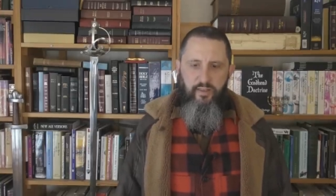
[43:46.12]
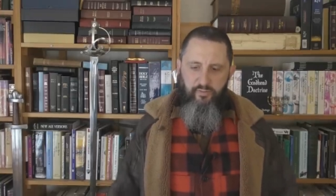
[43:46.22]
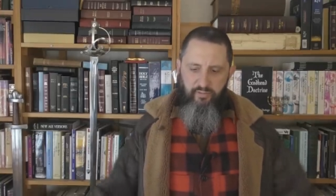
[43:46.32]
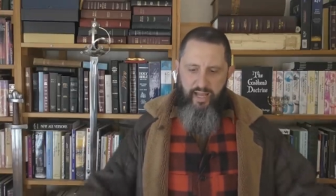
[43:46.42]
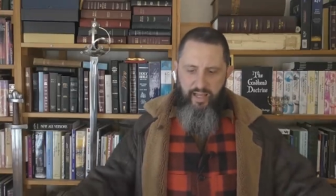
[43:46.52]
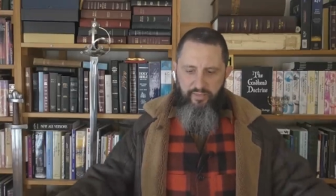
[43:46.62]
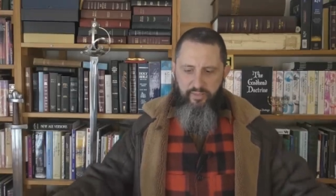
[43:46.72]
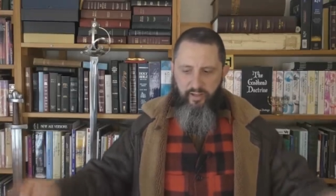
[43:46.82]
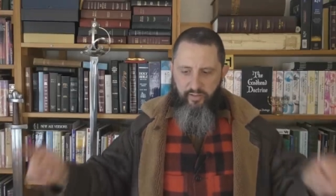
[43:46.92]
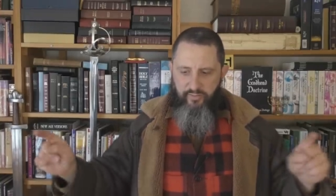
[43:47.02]
The
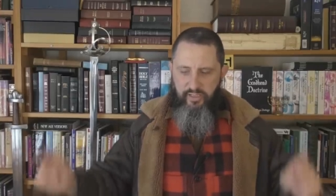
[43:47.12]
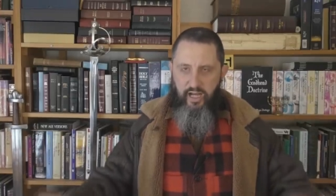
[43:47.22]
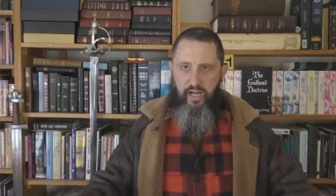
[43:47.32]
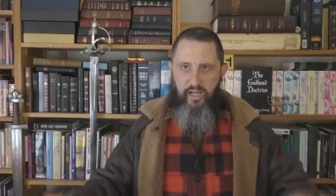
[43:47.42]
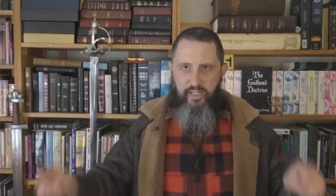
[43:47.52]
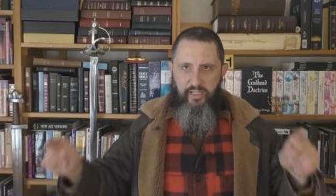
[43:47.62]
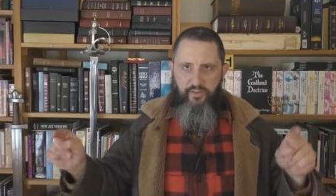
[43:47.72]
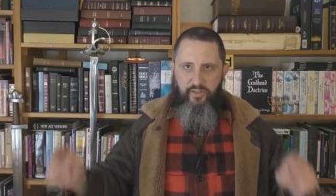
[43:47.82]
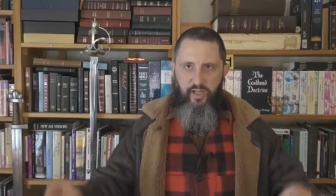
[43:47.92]
wrath of God is